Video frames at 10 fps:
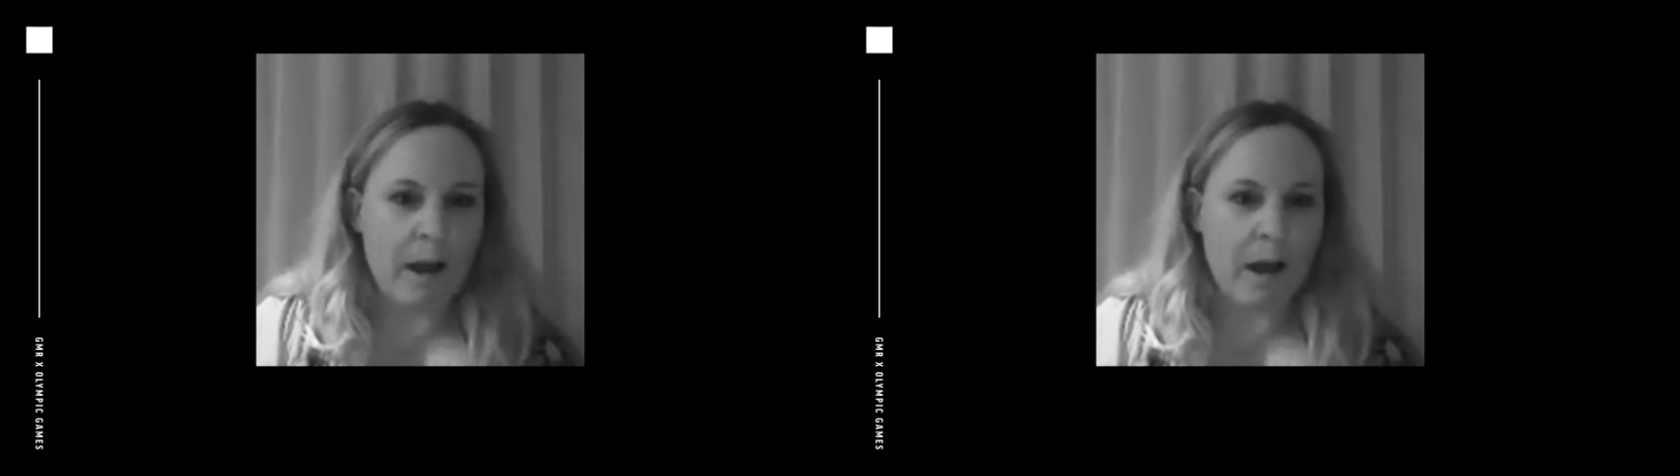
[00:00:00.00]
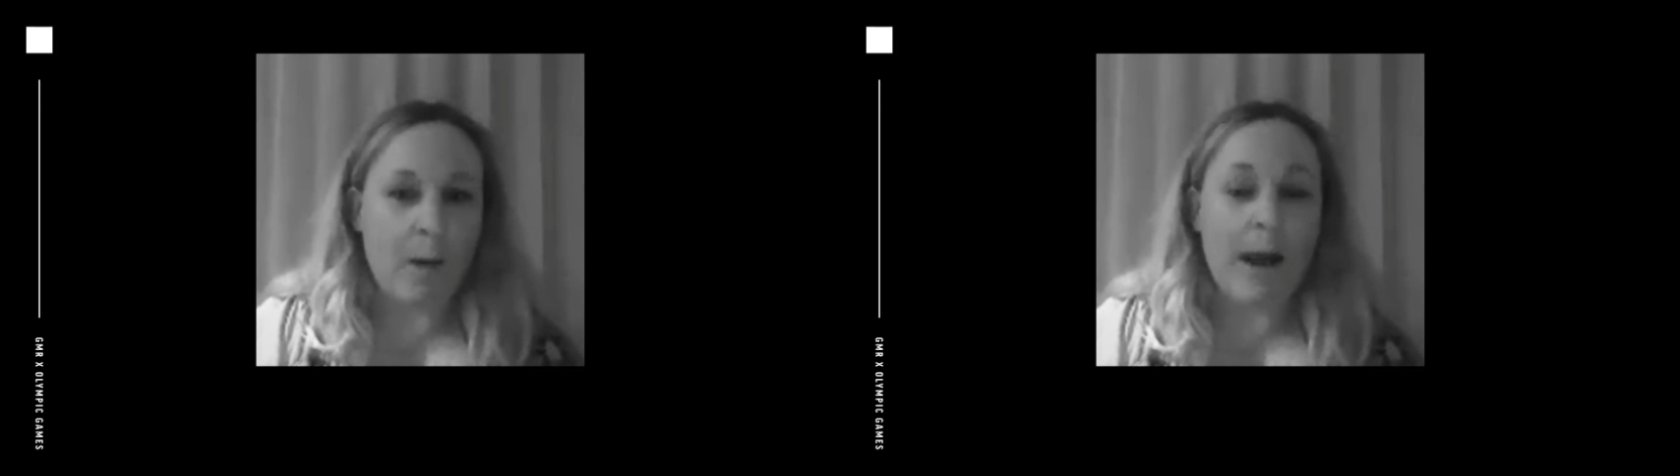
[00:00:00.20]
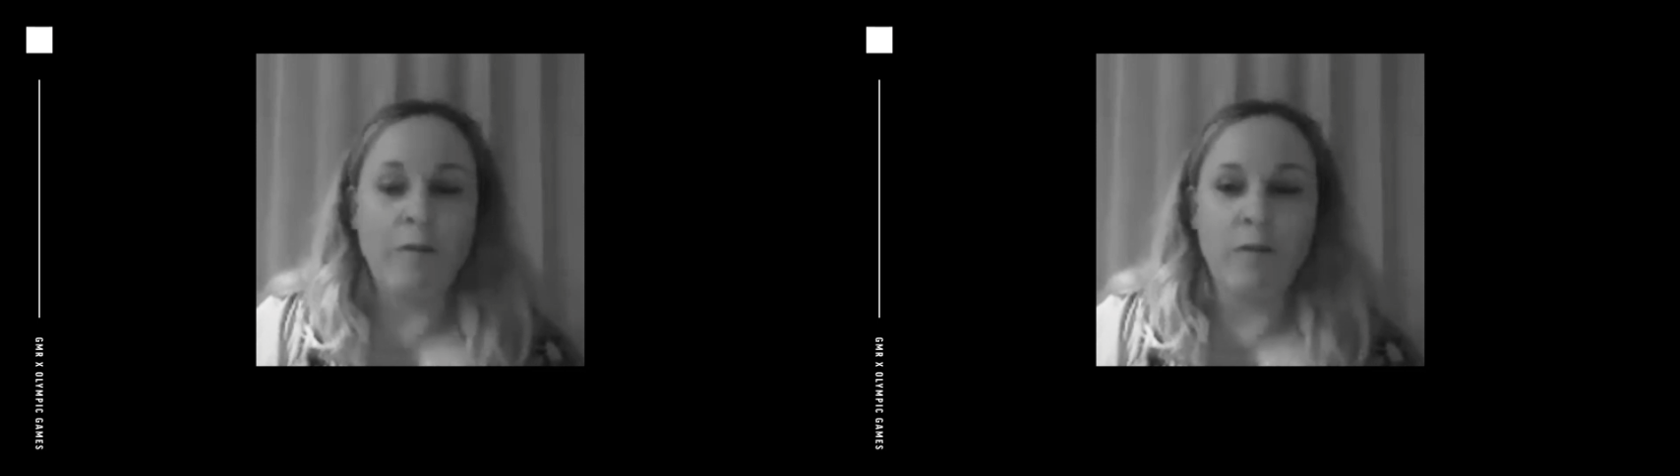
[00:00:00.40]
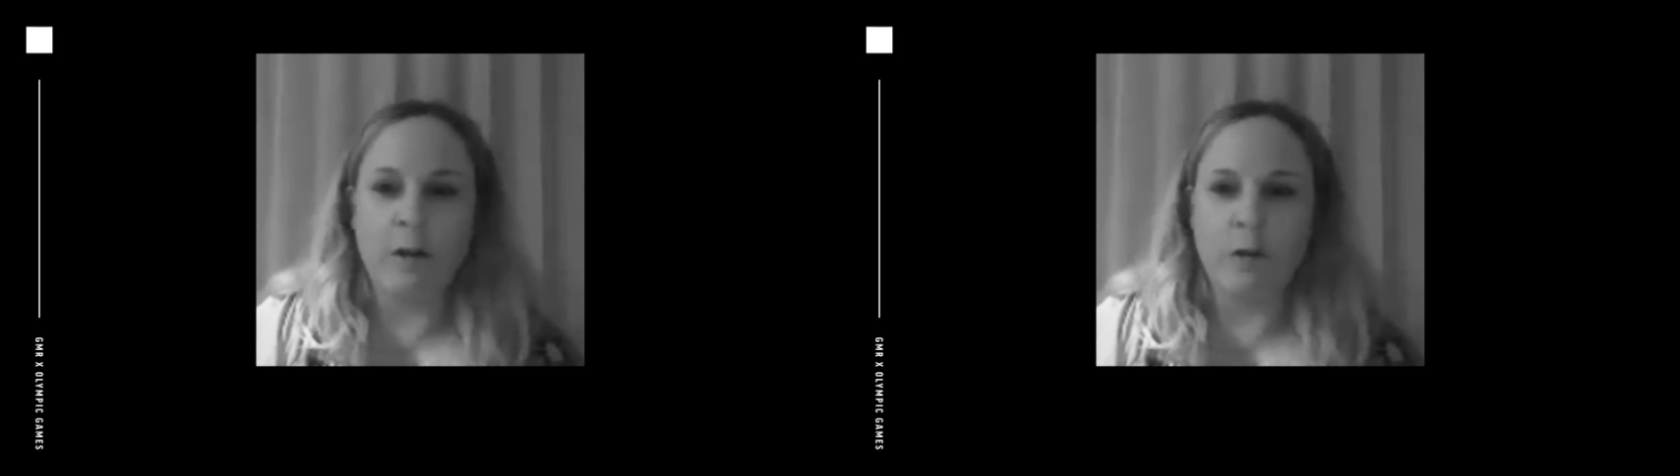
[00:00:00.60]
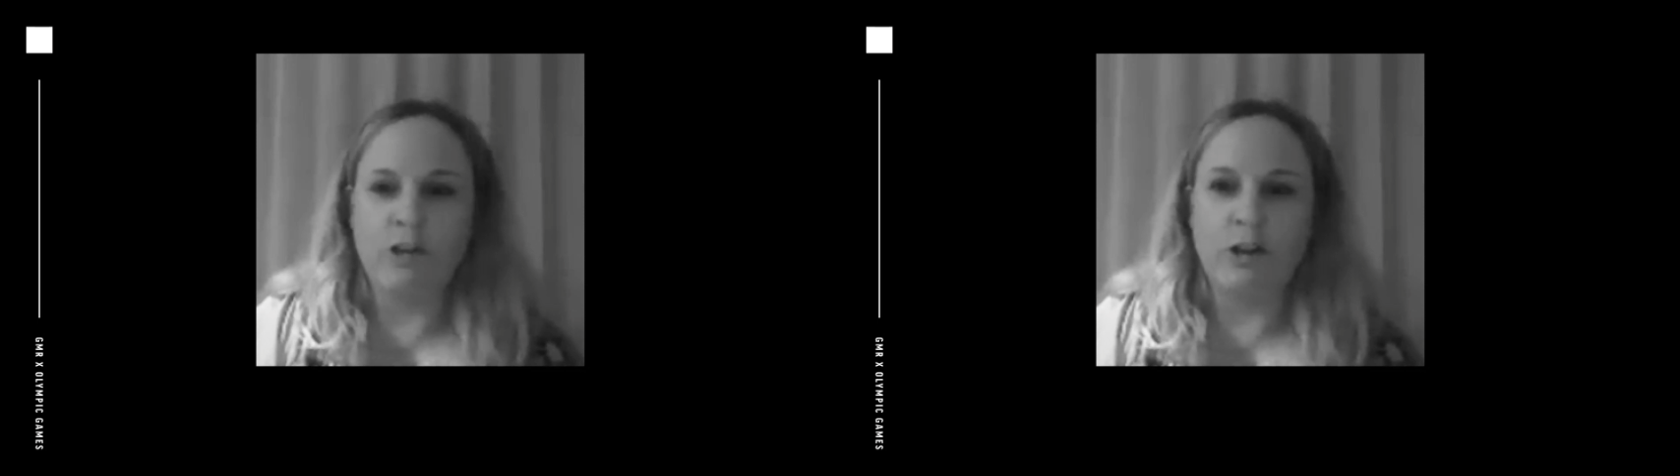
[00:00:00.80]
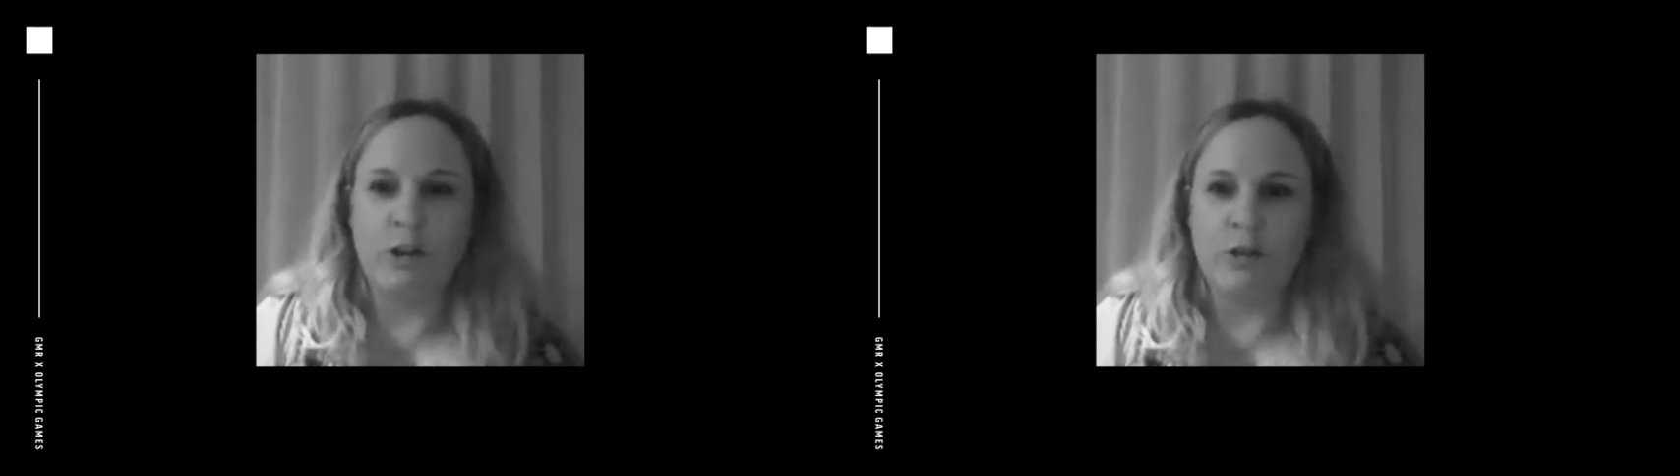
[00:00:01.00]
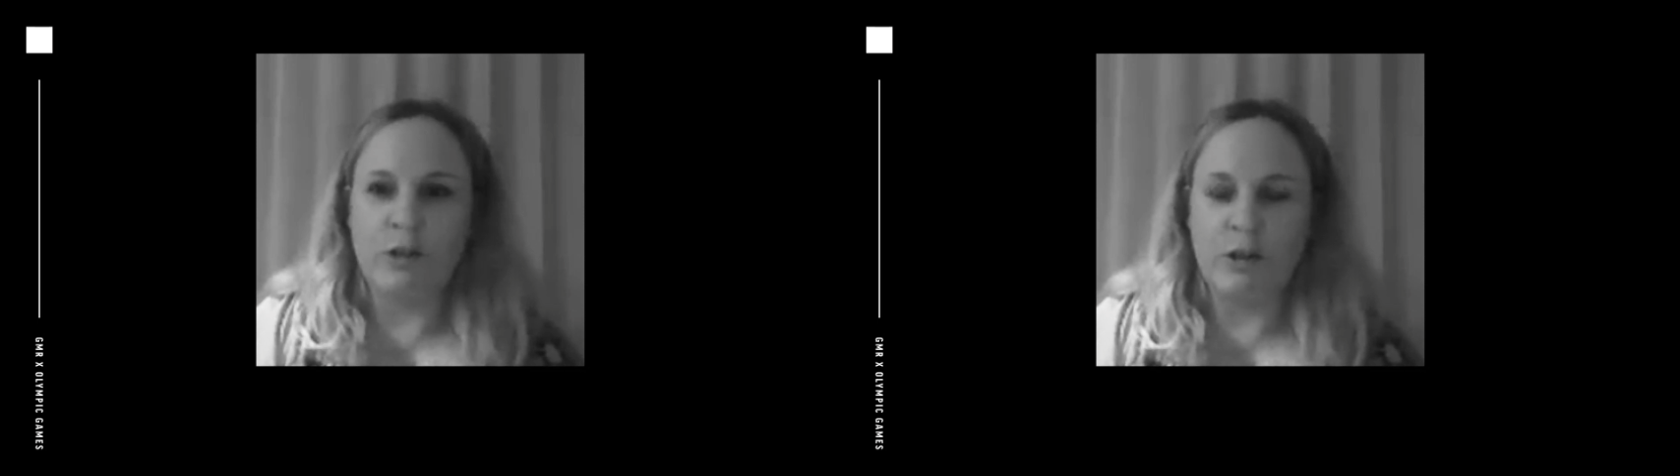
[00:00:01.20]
however you choose